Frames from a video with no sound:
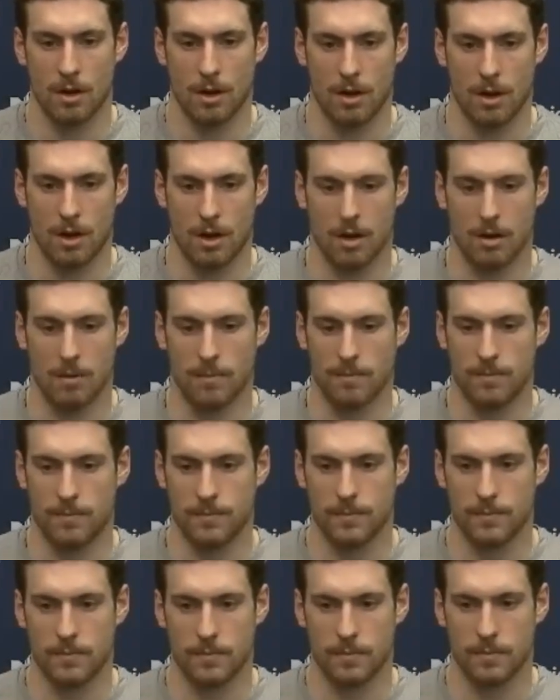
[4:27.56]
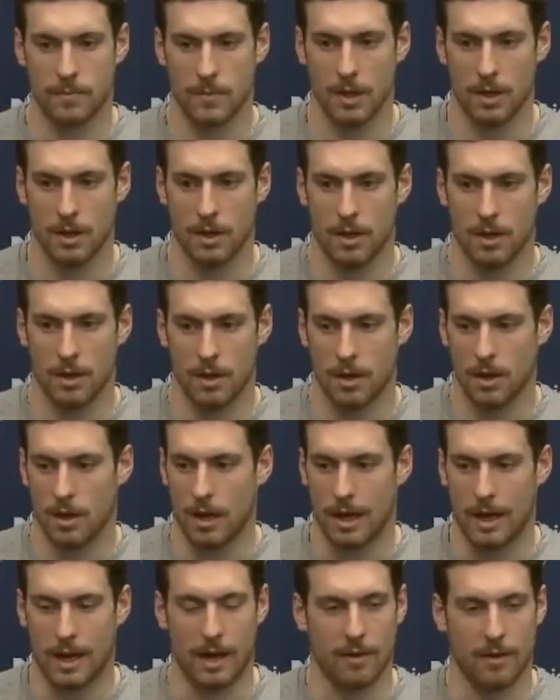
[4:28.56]
I
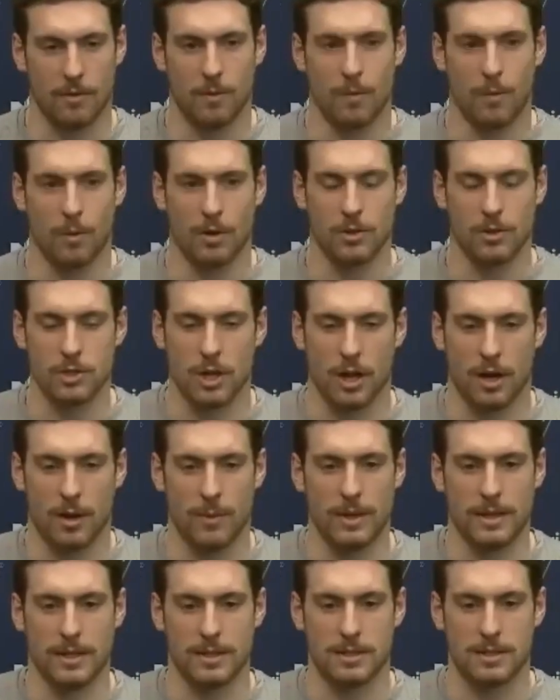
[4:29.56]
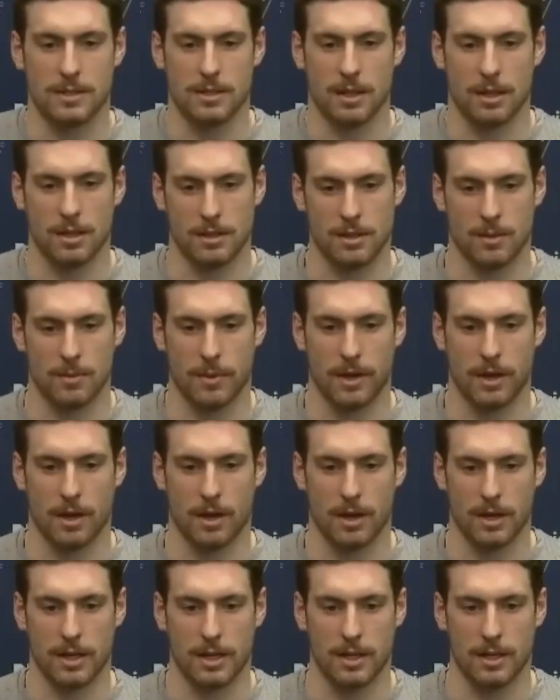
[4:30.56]
have one job, and it's to play
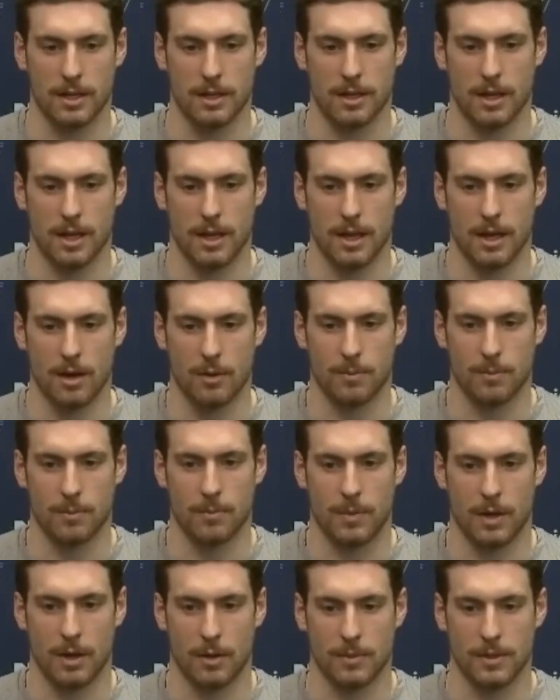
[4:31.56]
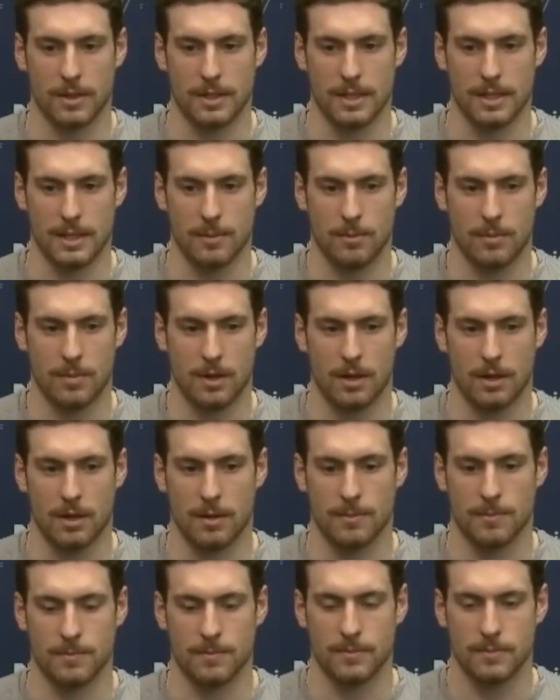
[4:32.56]
hockey and help the team.
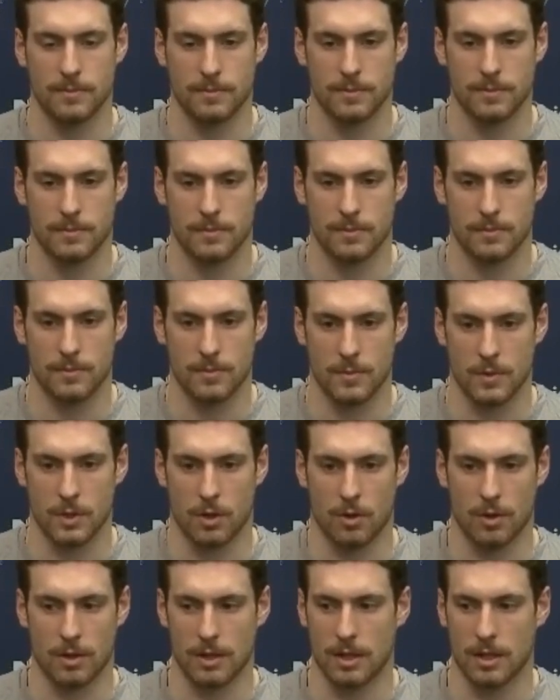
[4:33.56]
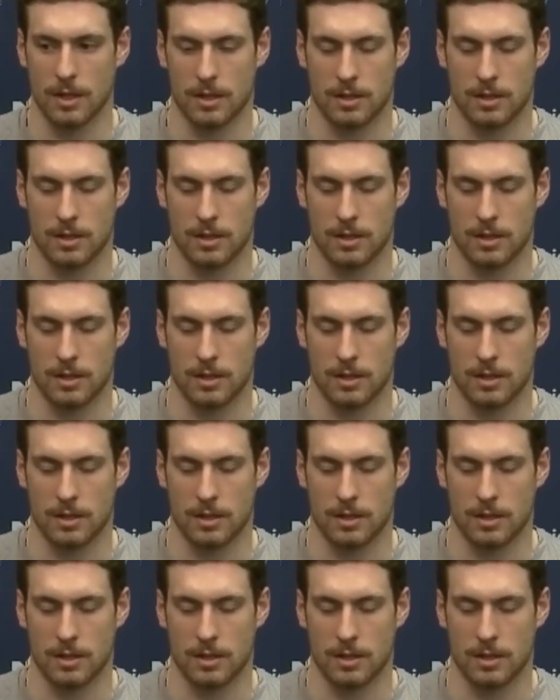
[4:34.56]
You know, I